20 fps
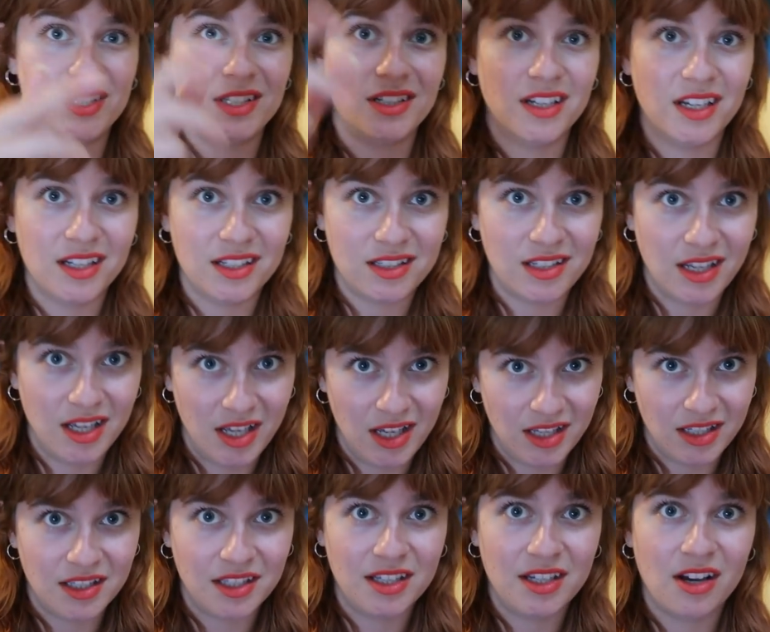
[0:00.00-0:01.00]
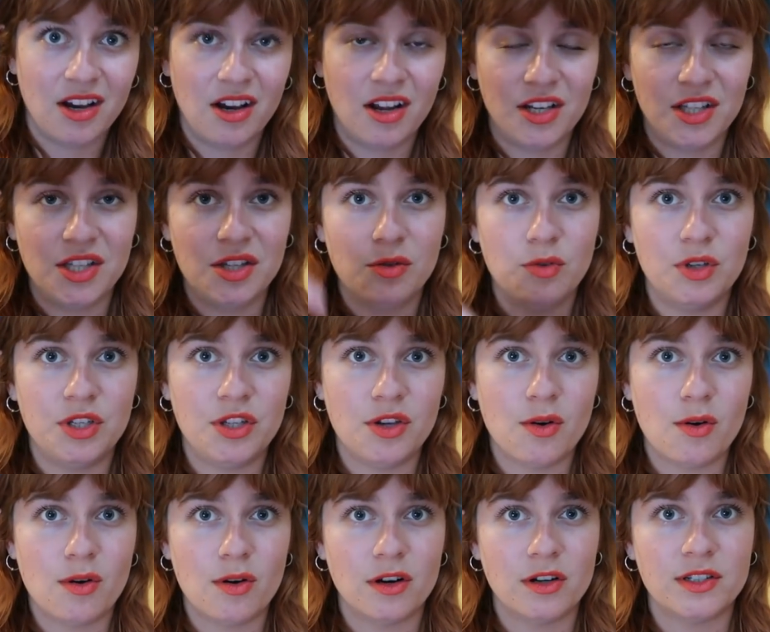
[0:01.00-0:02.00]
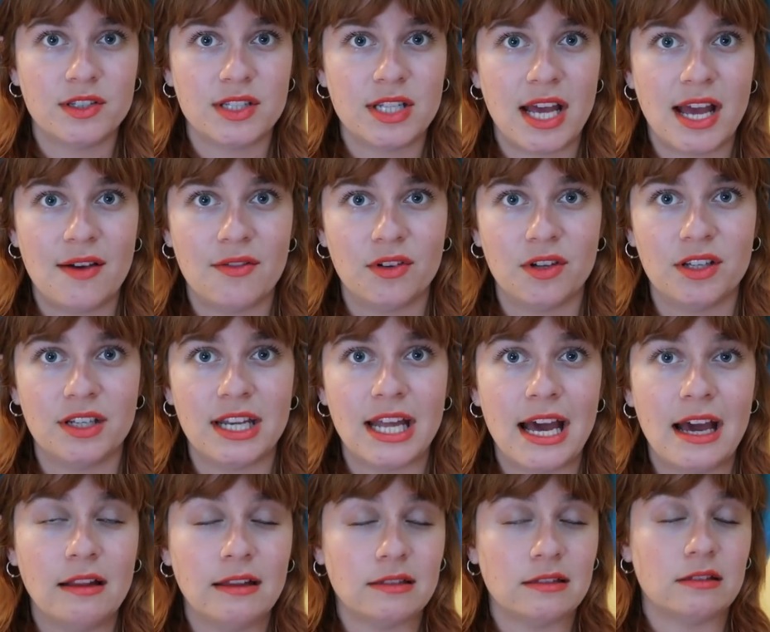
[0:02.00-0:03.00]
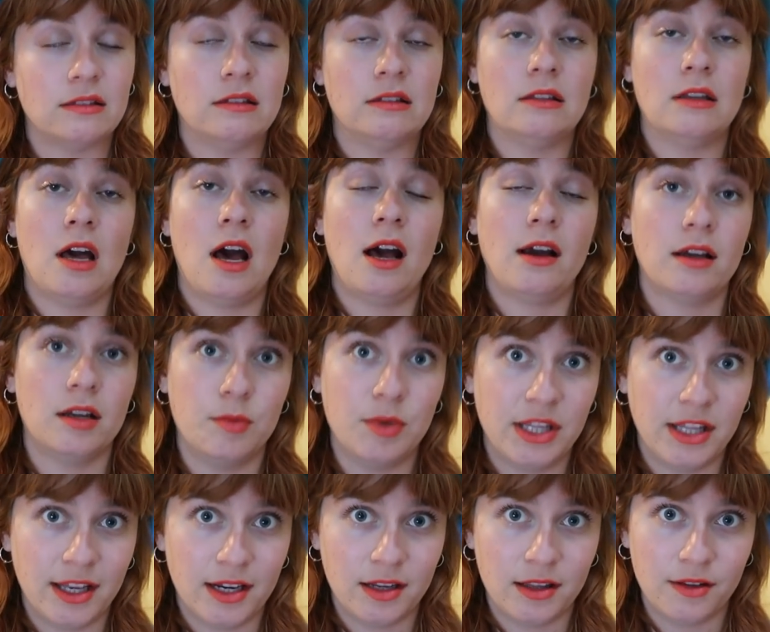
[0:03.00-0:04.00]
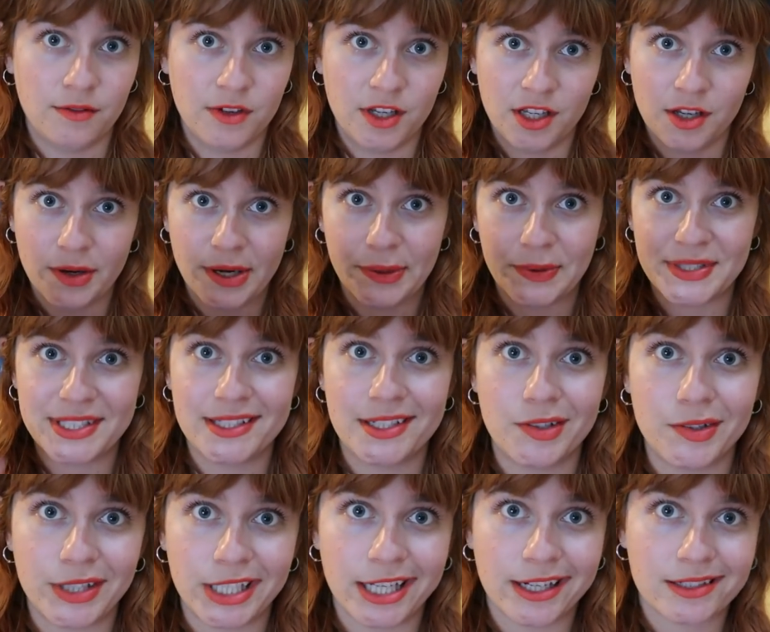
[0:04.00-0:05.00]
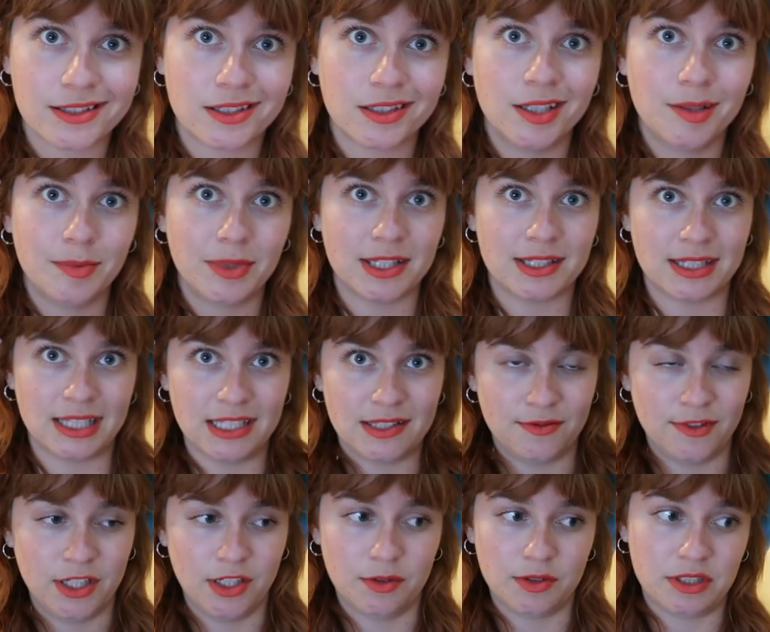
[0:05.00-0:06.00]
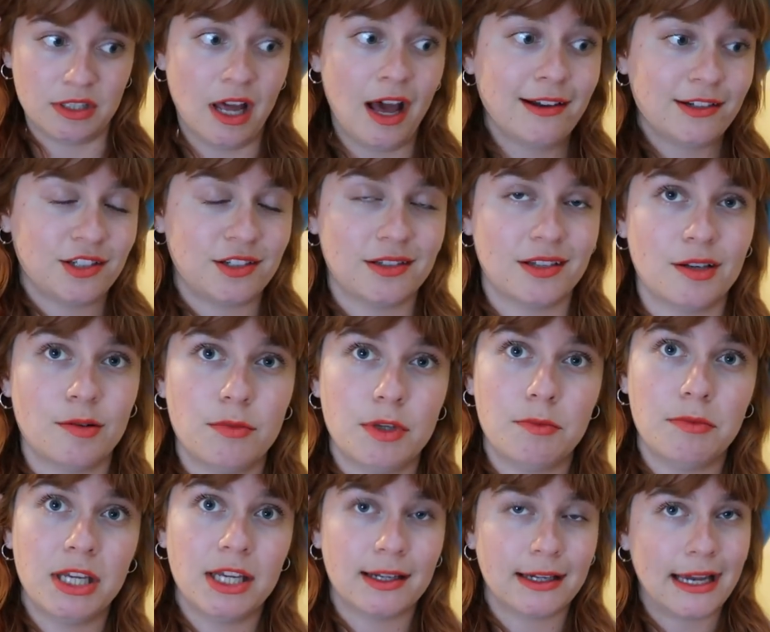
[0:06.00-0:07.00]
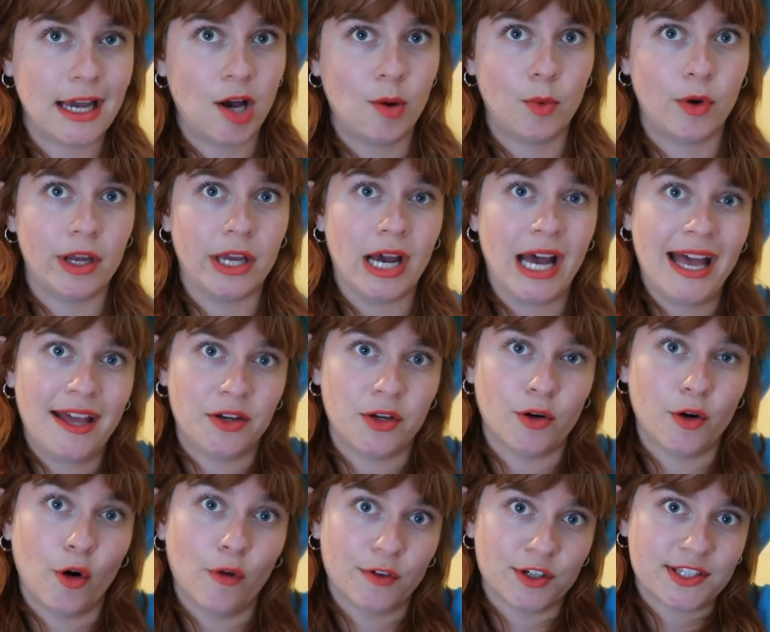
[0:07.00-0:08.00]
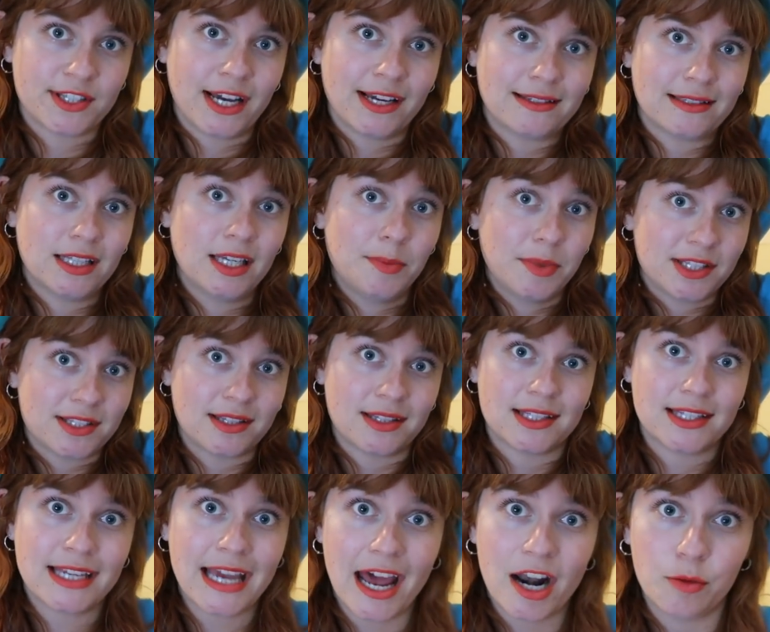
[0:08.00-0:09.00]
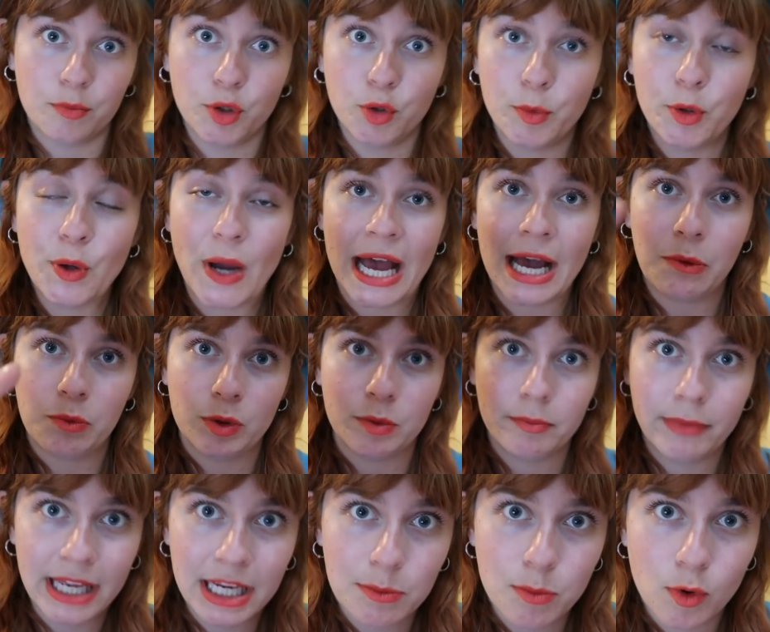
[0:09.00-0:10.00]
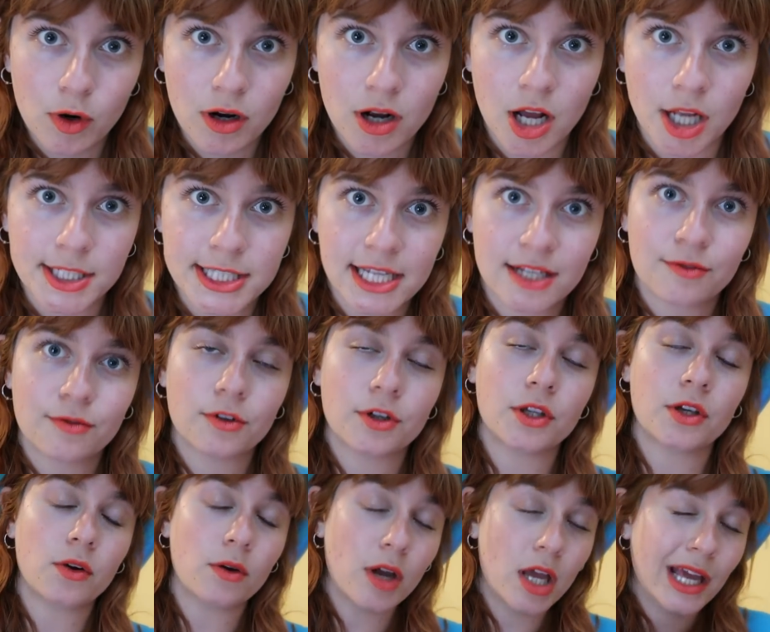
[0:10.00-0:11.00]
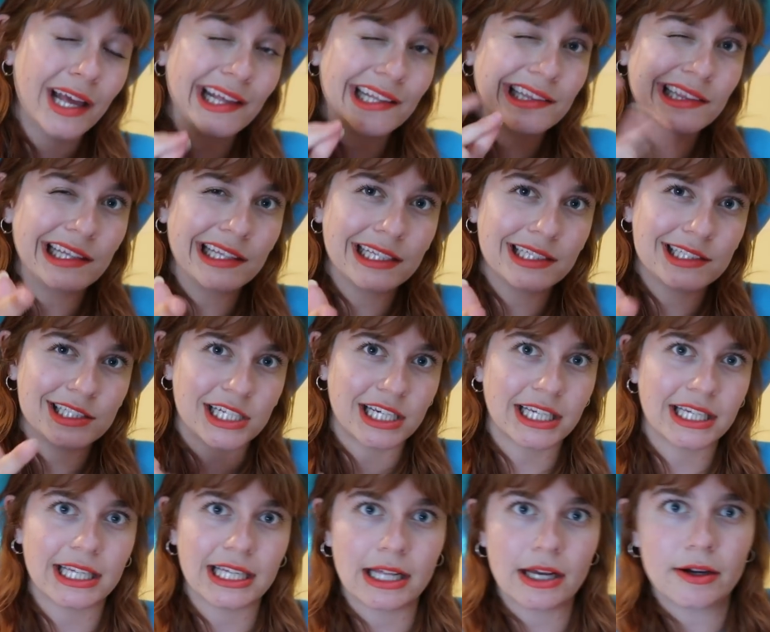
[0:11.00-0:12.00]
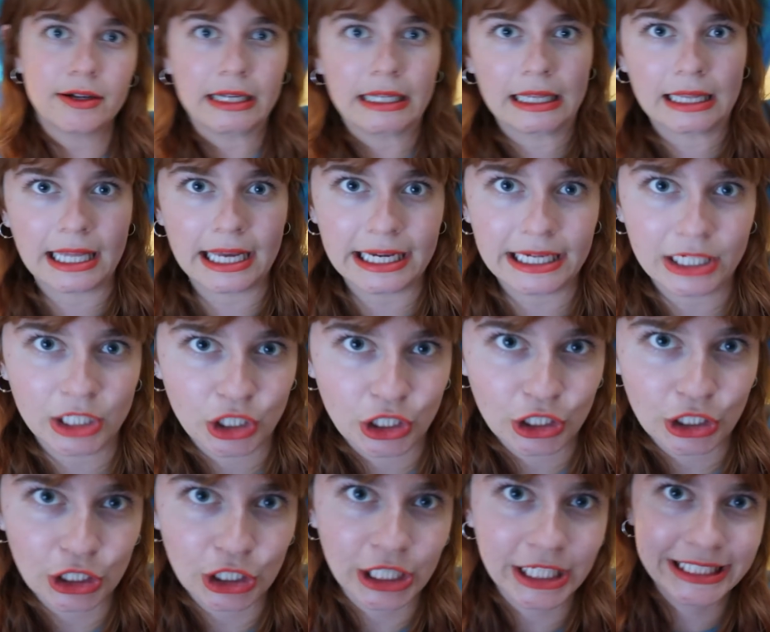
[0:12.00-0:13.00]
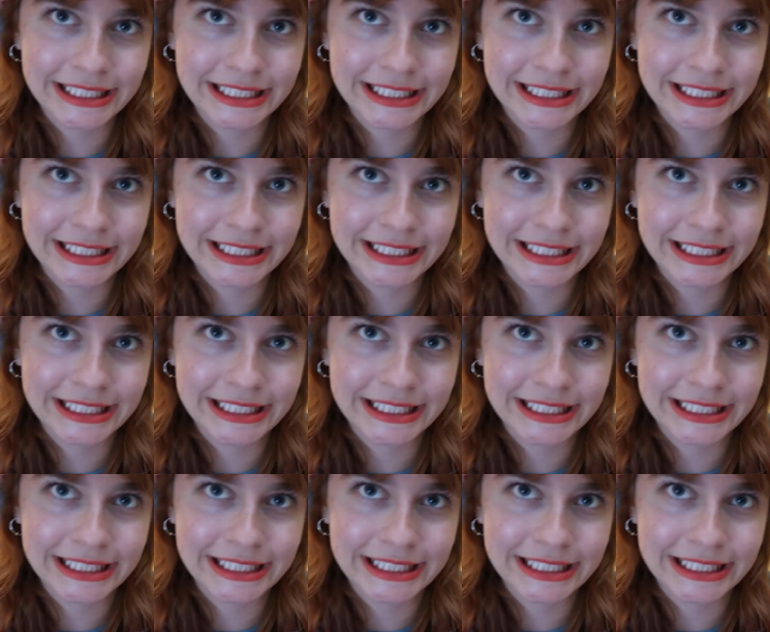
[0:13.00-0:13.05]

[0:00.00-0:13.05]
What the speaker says: See you guys. Yeehaw to you and yours. Have a good night. It's not gonna be the end of the video. I will see you in the next clip, because this video is not just gonna be me in a cowboy hat and an oversized sleepless in Seattle muumuu. I will make more content for you. Check you out later.